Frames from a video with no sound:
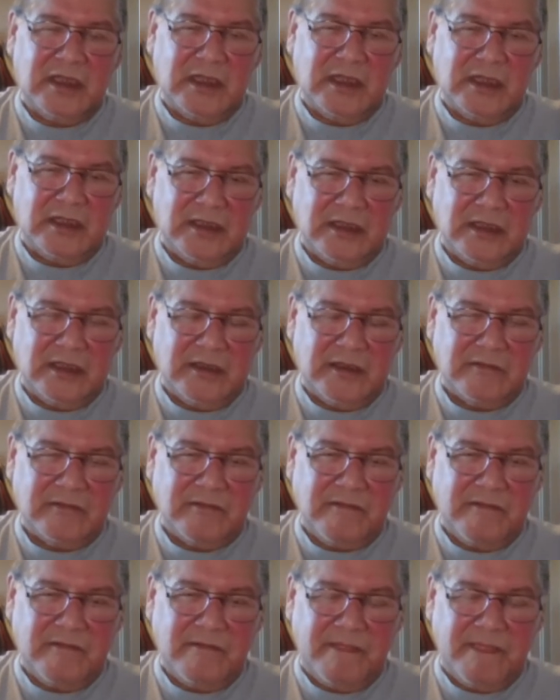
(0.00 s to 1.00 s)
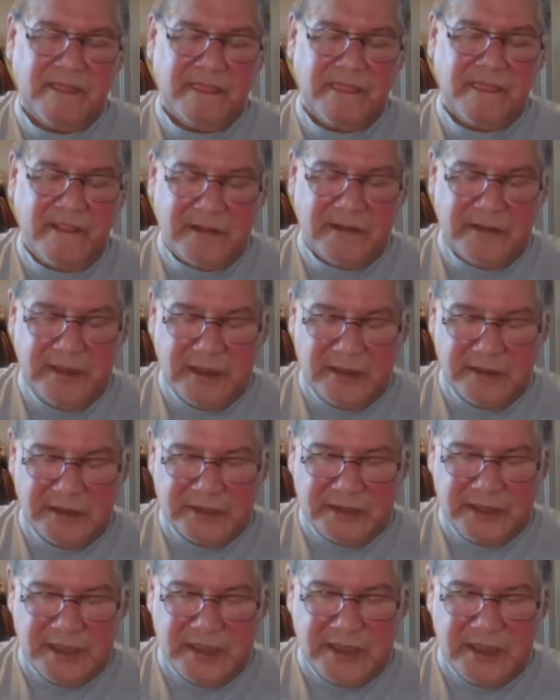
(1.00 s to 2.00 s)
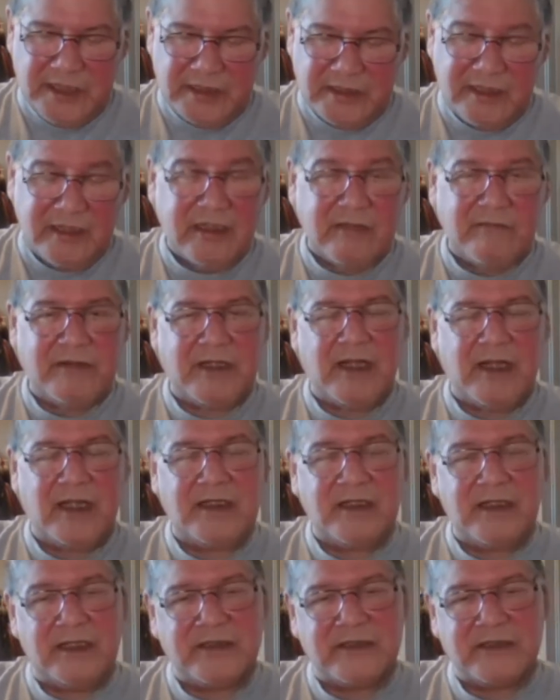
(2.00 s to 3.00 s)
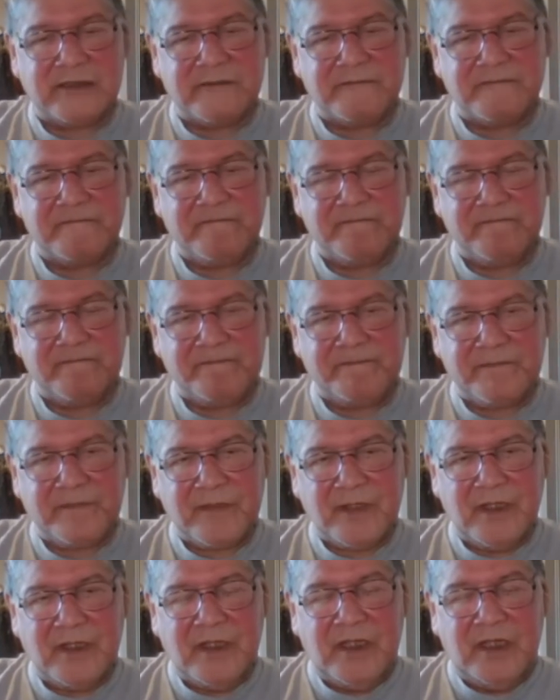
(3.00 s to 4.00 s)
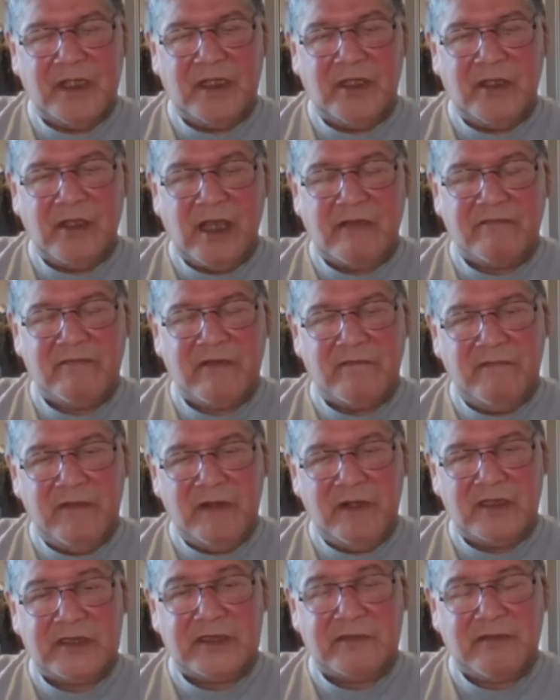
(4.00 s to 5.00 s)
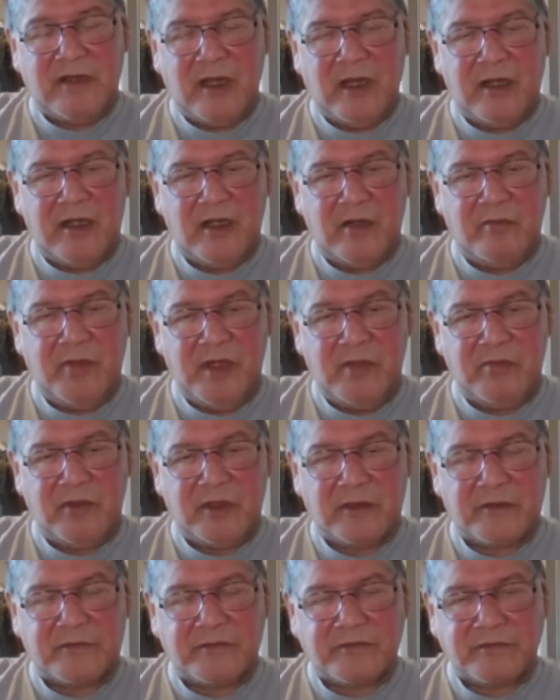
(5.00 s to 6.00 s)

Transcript: And uh, the elder said, uh, think of it like this. You have a village of 100 people.